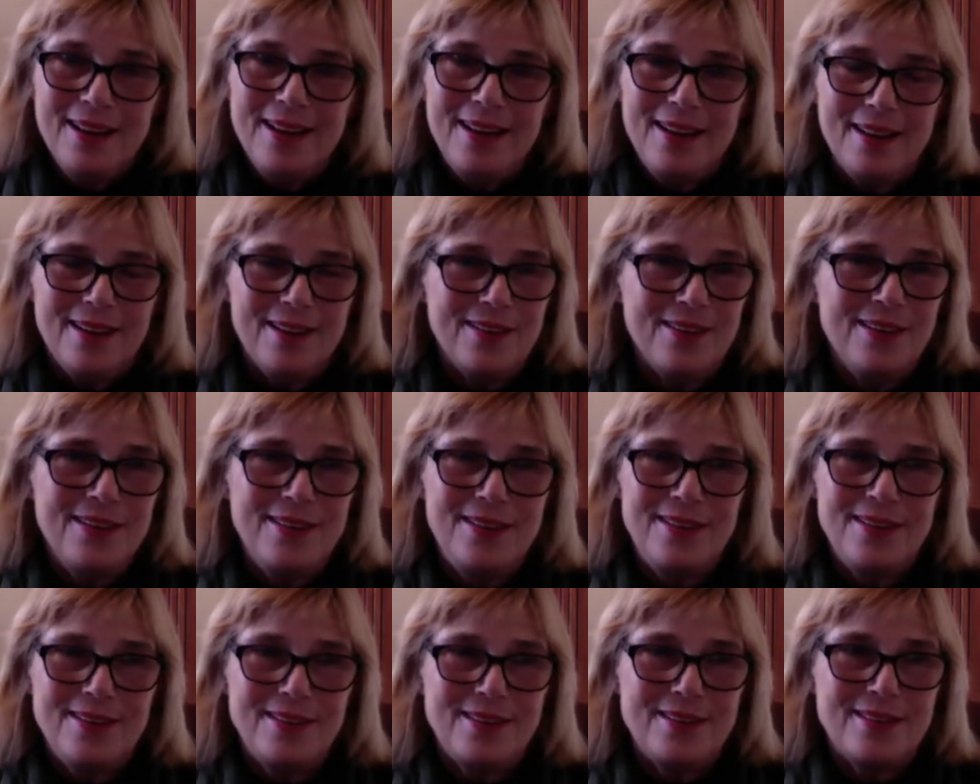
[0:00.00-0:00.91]
you know, it's
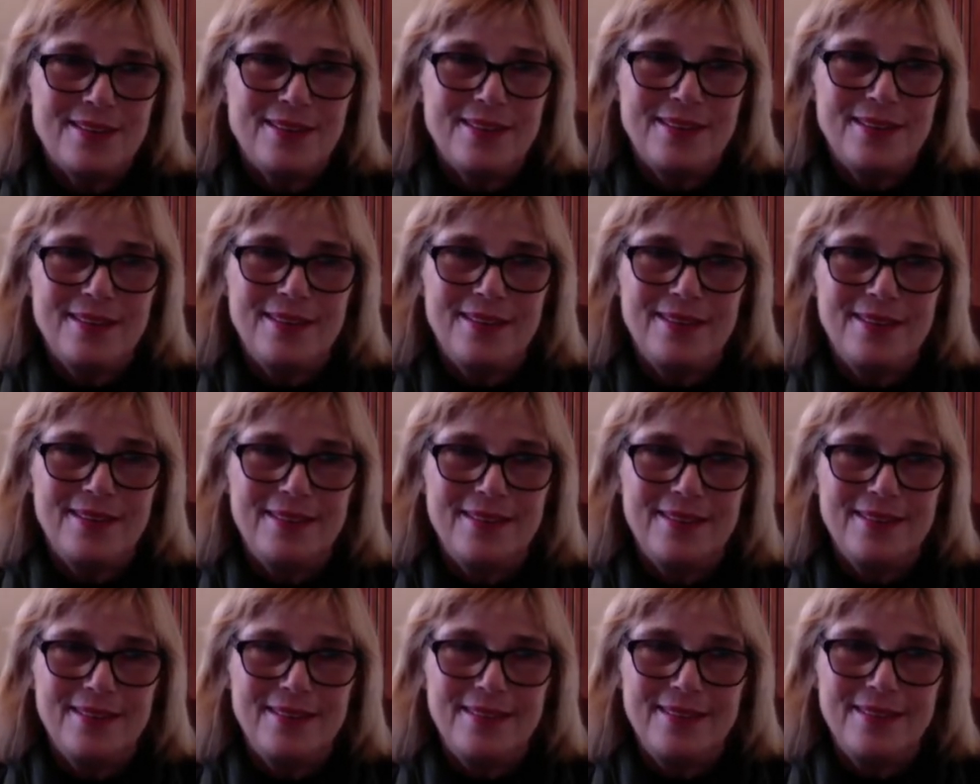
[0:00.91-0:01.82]
just,
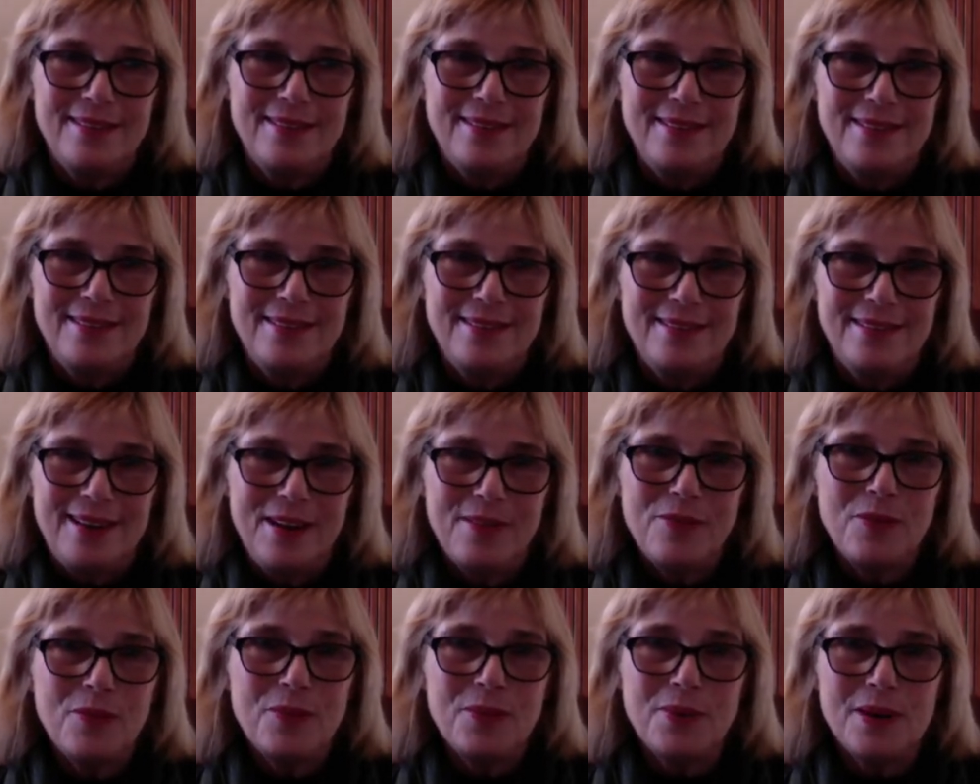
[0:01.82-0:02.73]

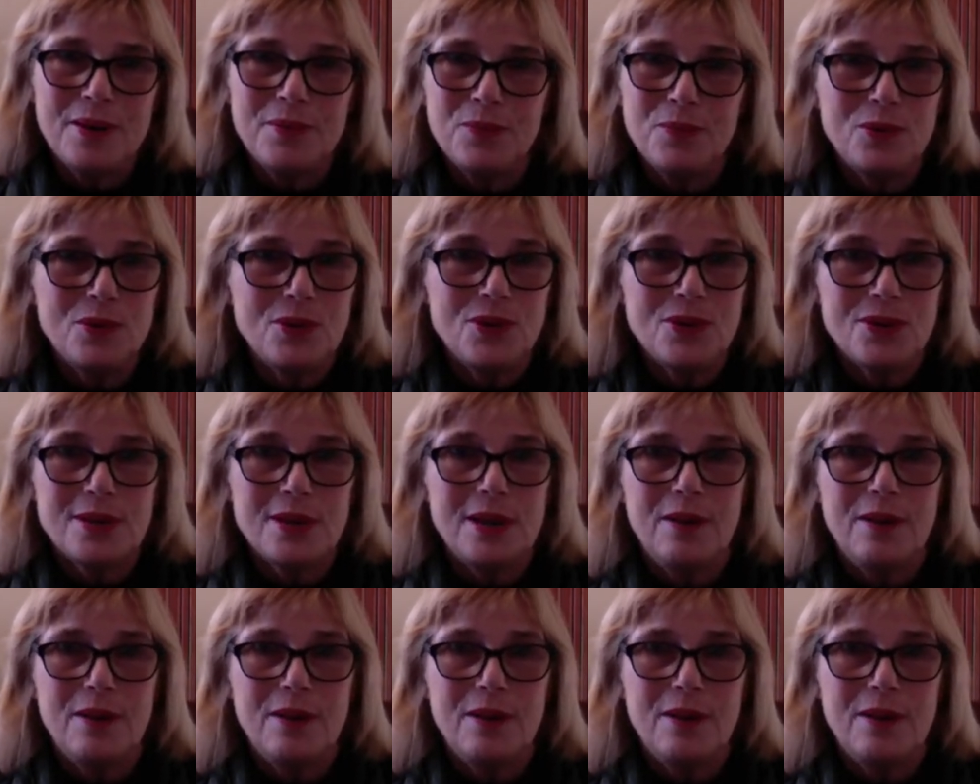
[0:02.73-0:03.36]
everyone would just